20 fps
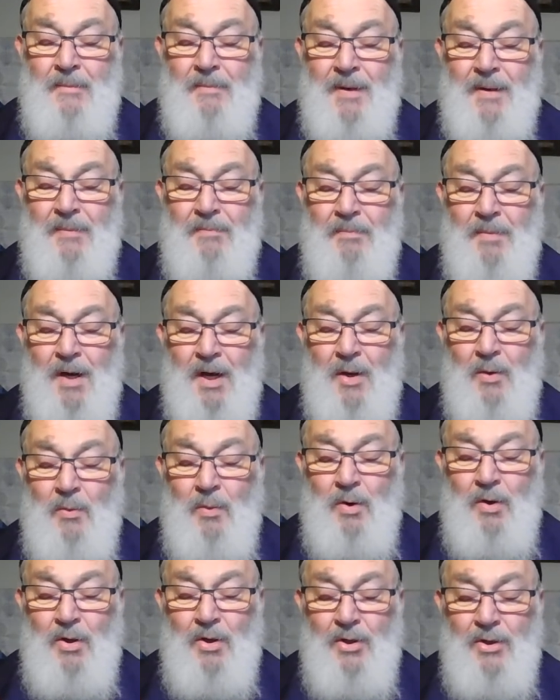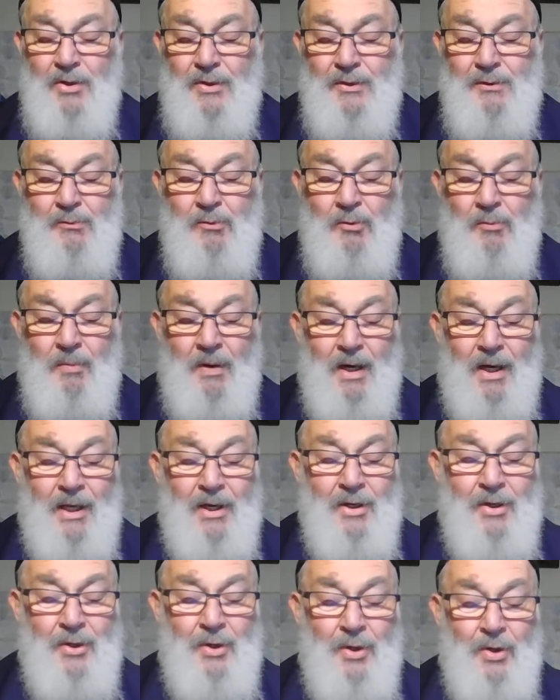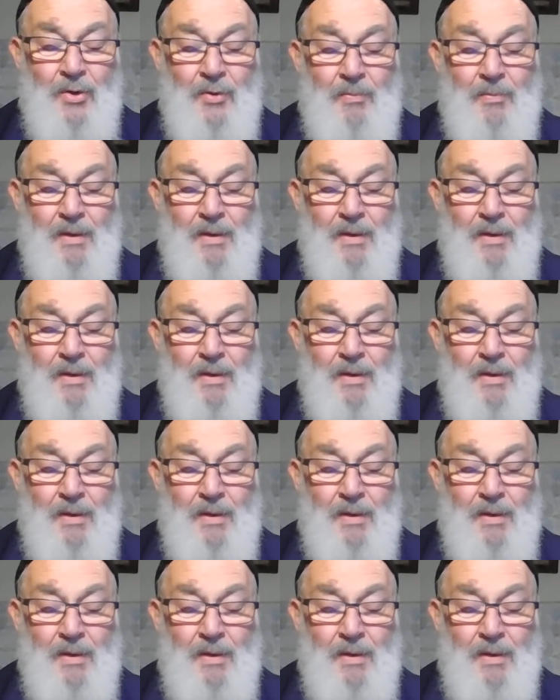but my words will by no